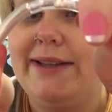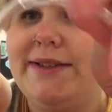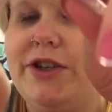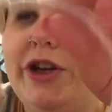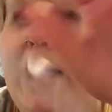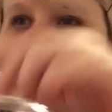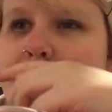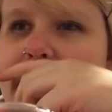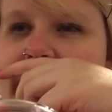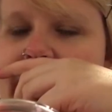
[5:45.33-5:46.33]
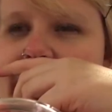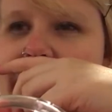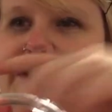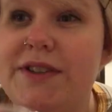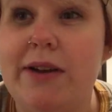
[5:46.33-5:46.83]
Etsy shop,
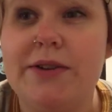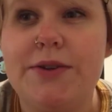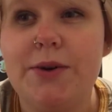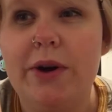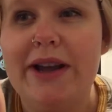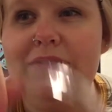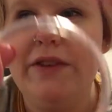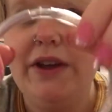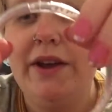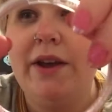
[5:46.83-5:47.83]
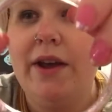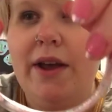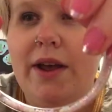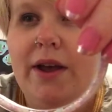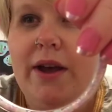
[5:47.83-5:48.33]
which is now Store Envy.
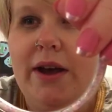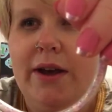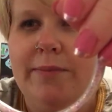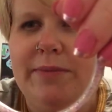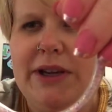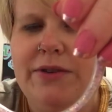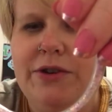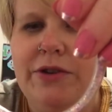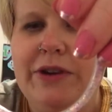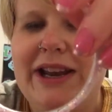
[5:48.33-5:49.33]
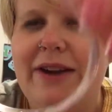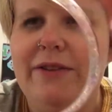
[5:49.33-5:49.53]
I don't know, it